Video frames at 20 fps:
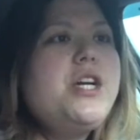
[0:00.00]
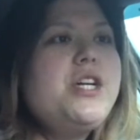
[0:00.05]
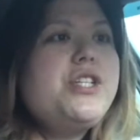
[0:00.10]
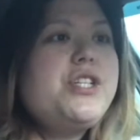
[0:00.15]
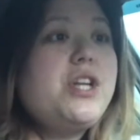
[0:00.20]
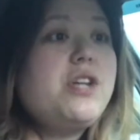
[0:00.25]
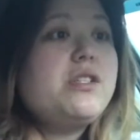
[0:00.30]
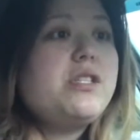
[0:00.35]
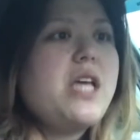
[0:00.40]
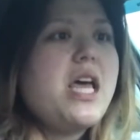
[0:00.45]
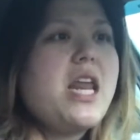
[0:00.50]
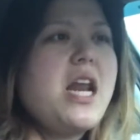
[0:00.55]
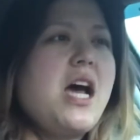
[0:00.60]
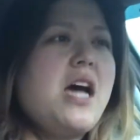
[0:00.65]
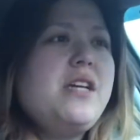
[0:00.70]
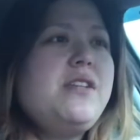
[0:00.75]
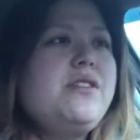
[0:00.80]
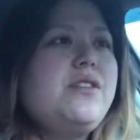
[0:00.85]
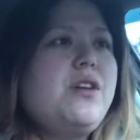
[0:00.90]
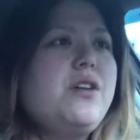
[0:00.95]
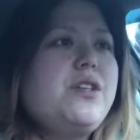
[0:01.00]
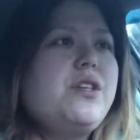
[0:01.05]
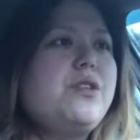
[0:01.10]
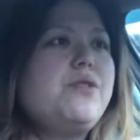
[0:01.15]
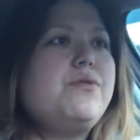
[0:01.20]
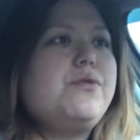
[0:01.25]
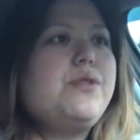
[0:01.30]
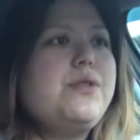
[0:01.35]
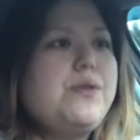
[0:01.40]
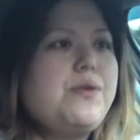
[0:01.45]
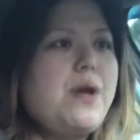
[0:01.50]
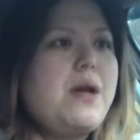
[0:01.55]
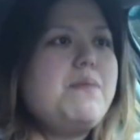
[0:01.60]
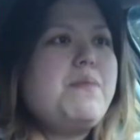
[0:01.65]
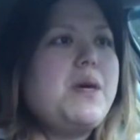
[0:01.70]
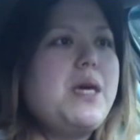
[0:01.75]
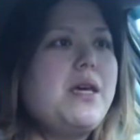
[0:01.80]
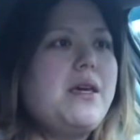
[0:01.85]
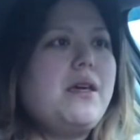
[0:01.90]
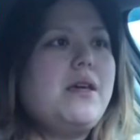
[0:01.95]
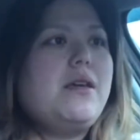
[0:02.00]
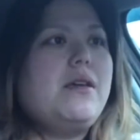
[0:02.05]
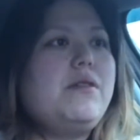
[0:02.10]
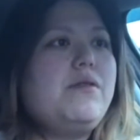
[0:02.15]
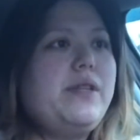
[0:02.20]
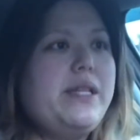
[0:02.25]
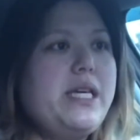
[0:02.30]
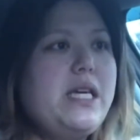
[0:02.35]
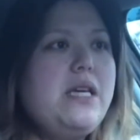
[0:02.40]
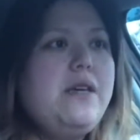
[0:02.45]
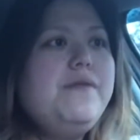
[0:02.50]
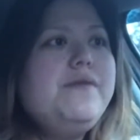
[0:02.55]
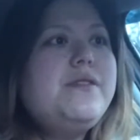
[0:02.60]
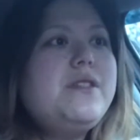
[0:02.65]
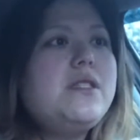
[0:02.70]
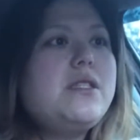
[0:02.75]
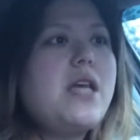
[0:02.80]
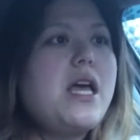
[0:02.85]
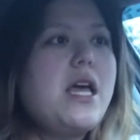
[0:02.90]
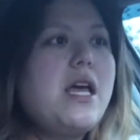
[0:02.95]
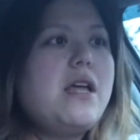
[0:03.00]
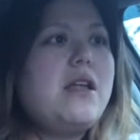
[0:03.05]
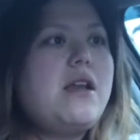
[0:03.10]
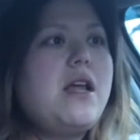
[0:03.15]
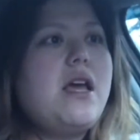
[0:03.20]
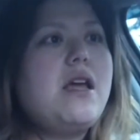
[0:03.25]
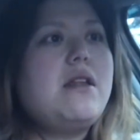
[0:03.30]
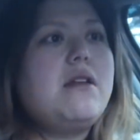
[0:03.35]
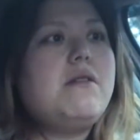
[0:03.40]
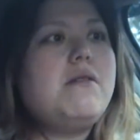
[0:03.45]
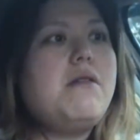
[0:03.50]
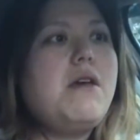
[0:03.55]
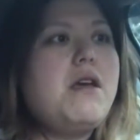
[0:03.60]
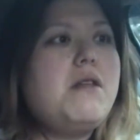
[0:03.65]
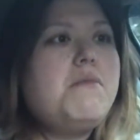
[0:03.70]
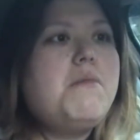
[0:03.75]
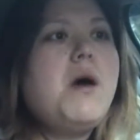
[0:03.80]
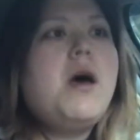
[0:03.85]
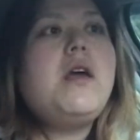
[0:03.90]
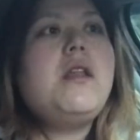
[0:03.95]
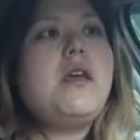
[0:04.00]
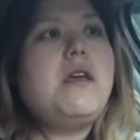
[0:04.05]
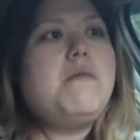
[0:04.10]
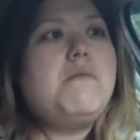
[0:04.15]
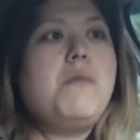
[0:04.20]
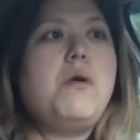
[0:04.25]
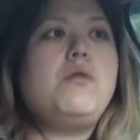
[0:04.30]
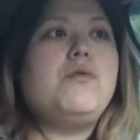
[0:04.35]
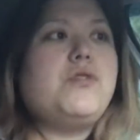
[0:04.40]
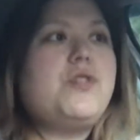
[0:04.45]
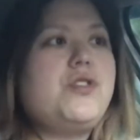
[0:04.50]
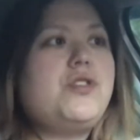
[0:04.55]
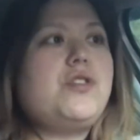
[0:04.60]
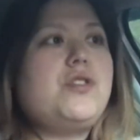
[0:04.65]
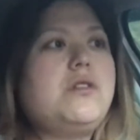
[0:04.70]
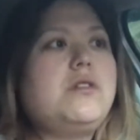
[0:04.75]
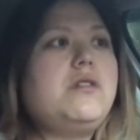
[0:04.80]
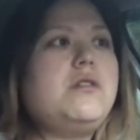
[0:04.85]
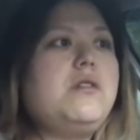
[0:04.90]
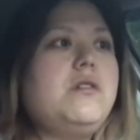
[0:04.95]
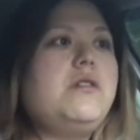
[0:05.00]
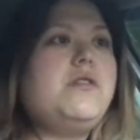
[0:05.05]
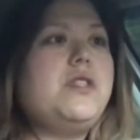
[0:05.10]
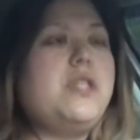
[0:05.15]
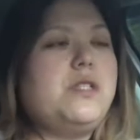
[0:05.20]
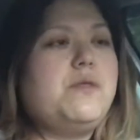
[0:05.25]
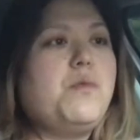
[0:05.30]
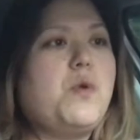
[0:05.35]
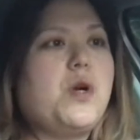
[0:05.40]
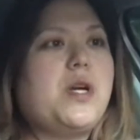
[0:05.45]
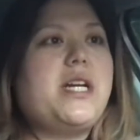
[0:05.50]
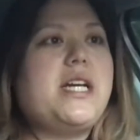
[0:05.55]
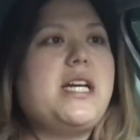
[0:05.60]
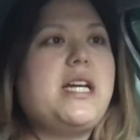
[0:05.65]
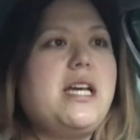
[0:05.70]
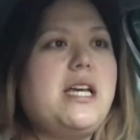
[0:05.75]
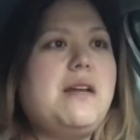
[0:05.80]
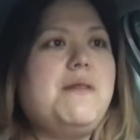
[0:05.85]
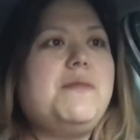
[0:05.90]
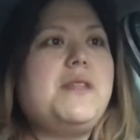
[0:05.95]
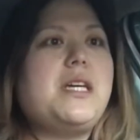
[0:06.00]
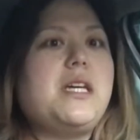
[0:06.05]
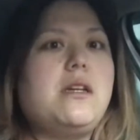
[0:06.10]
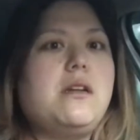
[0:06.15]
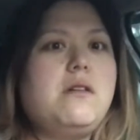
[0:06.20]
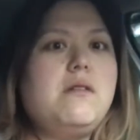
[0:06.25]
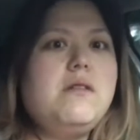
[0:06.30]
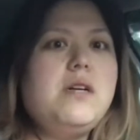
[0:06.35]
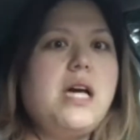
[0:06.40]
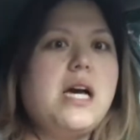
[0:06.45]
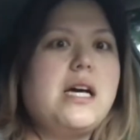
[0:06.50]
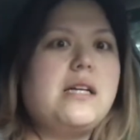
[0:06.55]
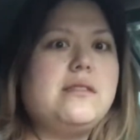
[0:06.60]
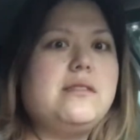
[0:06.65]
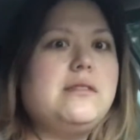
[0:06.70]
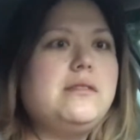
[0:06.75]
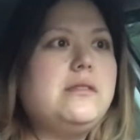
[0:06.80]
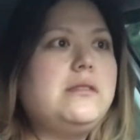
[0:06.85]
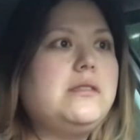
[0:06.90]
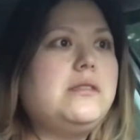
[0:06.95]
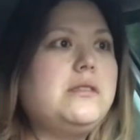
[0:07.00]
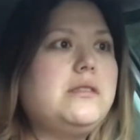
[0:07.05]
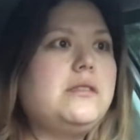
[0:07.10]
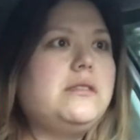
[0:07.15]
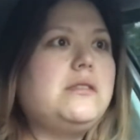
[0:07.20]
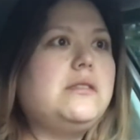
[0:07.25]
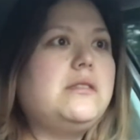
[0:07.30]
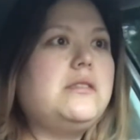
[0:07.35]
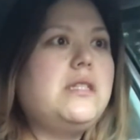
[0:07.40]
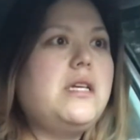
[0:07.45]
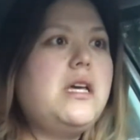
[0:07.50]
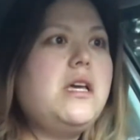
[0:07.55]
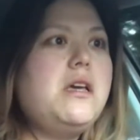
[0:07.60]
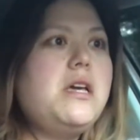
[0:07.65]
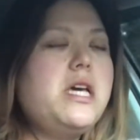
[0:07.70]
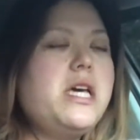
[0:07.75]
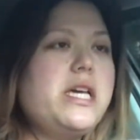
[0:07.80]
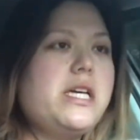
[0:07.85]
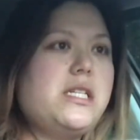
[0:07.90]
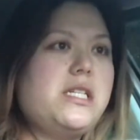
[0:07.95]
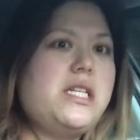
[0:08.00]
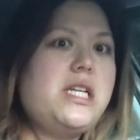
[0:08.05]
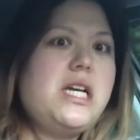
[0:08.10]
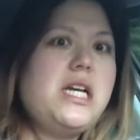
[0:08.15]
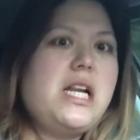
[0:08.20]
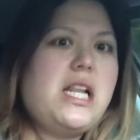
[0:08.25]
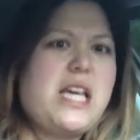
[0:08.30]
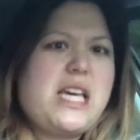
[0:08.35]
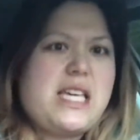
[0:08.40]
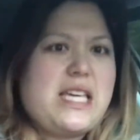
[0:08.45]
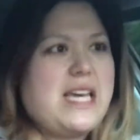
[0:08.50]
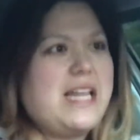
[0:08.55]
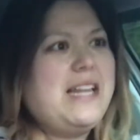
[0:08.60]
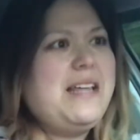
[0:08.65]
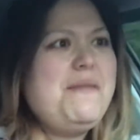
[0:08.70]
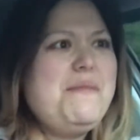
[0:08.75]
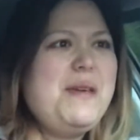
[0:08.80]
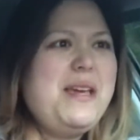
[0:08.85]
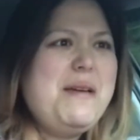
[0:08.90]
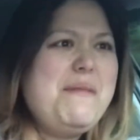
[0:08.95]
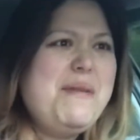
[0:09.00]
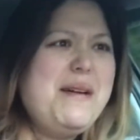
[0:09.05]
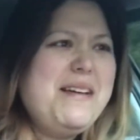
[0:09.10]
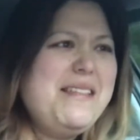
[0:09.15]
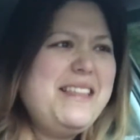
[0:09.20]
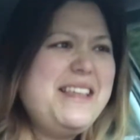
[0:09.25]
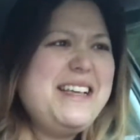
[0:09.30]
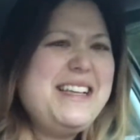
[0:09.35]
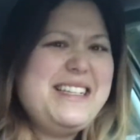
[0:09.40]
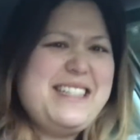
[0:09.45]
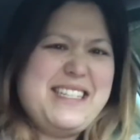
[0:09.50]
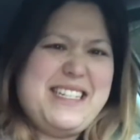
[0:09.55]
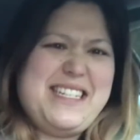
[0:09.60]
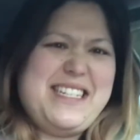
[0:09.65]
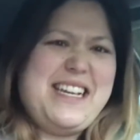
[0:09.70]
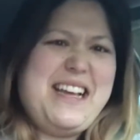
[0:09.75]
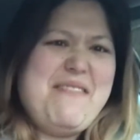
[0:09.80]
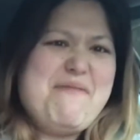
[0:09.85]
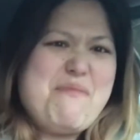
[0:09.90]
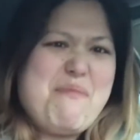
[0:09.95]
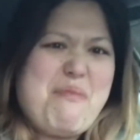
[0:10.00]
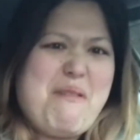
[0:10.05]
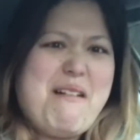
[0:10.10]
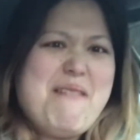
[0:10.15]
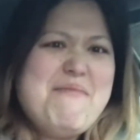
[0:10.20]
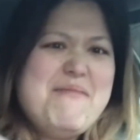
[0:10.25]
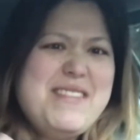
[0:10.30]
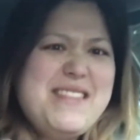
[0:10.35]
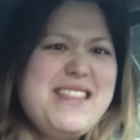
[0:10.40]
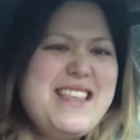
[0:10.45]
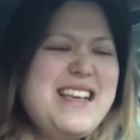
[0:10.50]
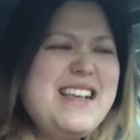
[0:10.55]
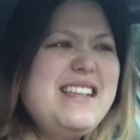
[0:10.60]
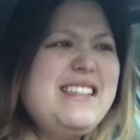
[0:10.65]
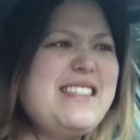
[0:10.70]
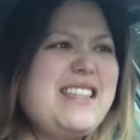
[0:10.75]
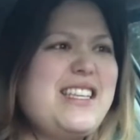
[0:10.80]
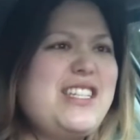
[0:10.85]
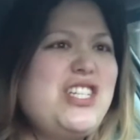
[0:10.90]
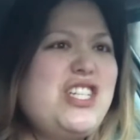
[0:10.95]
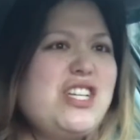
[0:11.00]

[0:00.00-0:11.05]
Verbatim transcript: She goes, and I saw you scraping leaves and mud and mulch this morning. And I'm thinking, oh God, is she gonna like yell at me about this? Is she have a problem with this?